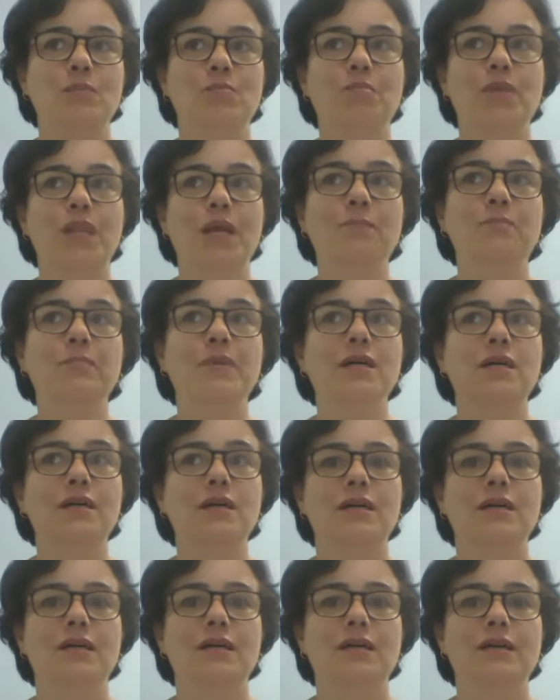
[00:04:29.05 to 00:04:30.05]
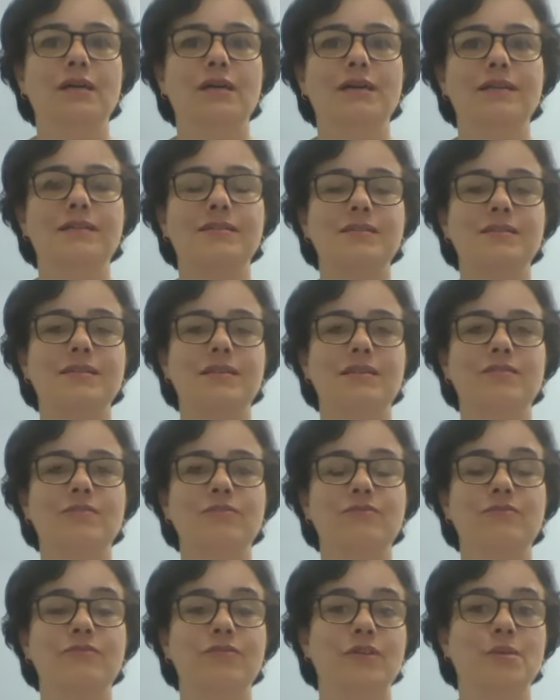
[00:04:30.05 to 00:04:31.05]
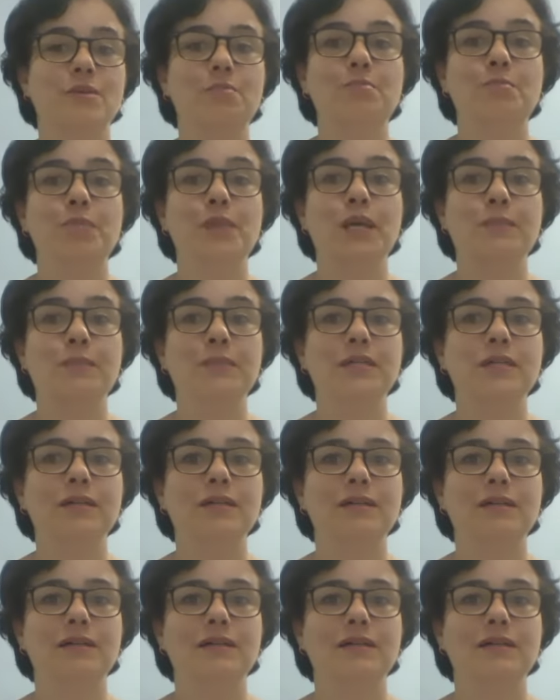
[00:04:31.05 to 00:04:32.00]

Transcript: plumber instead of plumber,